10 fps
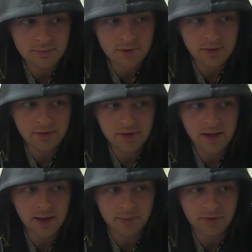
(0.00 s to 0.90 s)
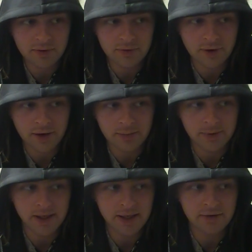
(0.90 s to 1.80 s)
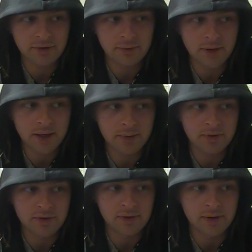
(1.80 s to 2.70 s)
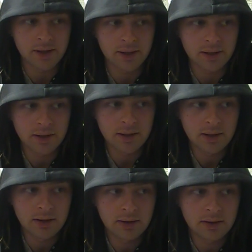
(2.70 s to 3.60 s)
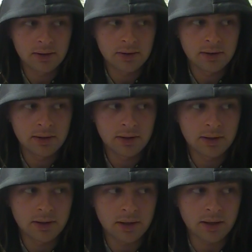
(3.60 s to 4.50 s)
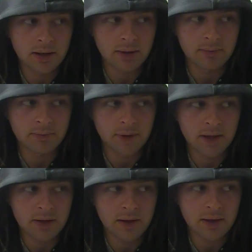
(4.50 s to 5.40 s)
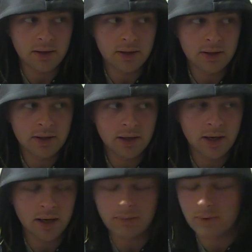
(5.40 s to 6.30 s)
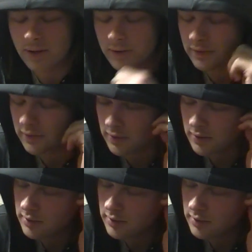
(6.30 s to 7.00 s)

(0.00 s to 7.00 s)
Tuesday, I'm still drawing a blank as to what I was doing. I think I was